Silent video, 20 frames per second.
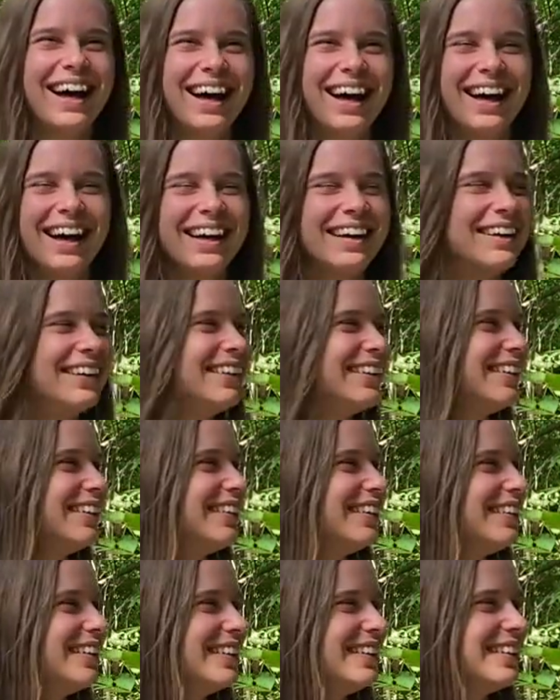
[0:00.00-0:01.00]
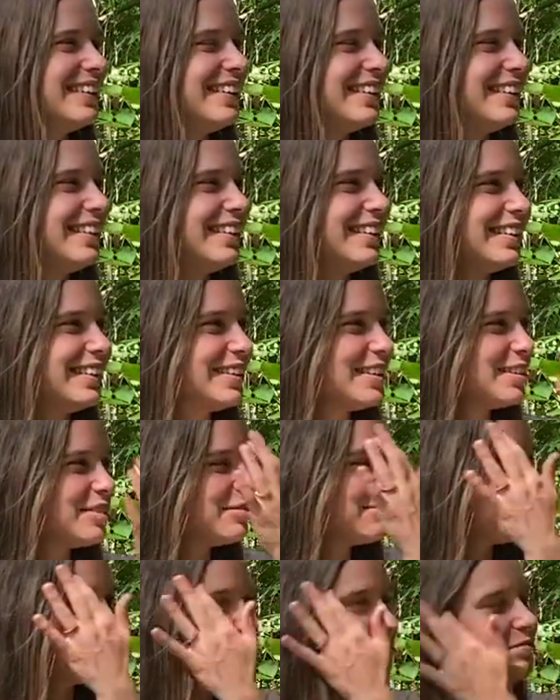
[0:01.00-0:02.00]

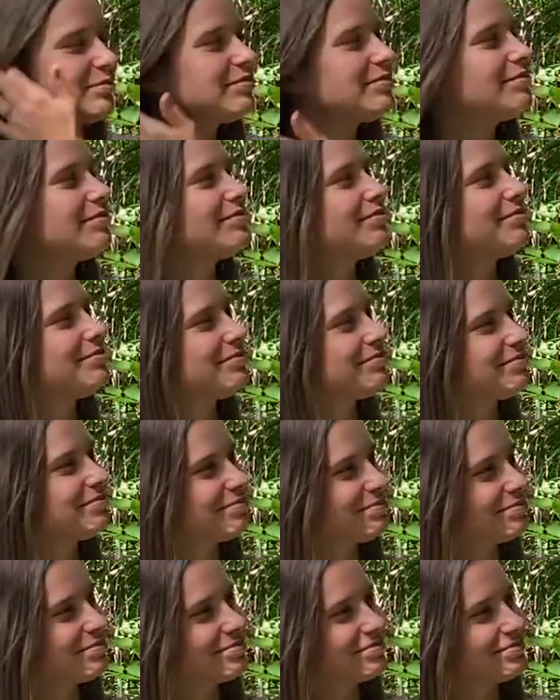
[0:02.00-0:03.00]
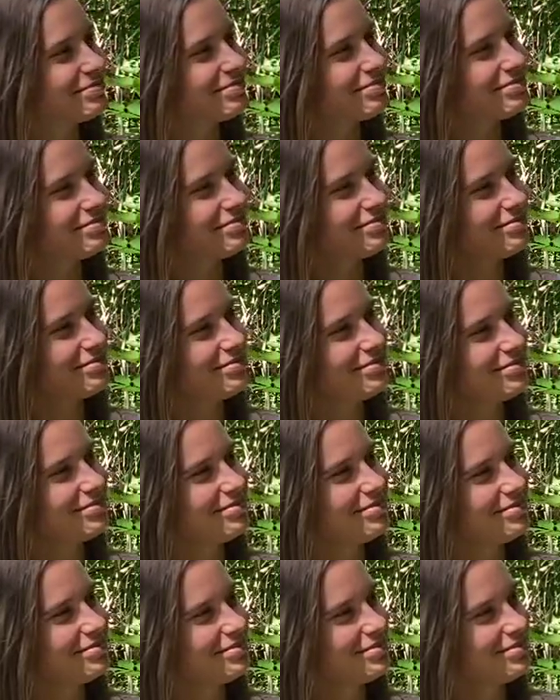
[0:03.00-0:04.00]

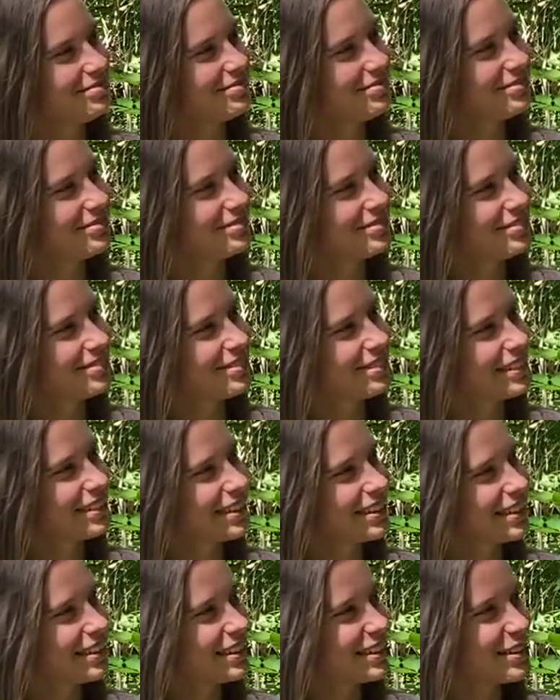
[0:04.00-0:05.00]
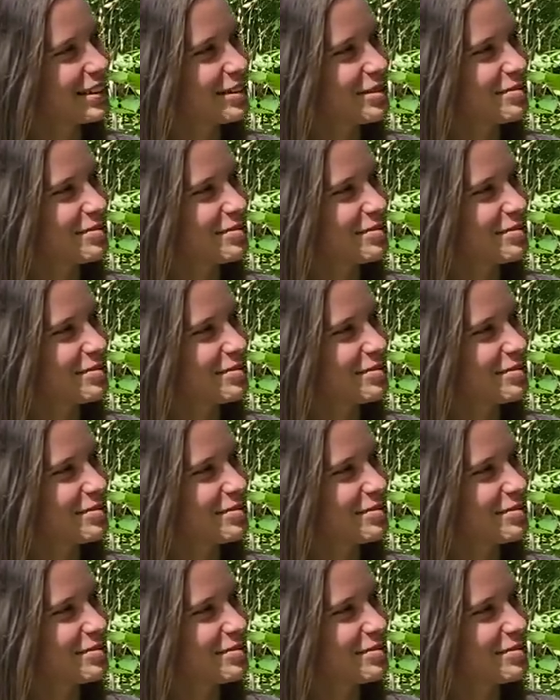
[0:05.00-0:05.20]
The person shown says nothing.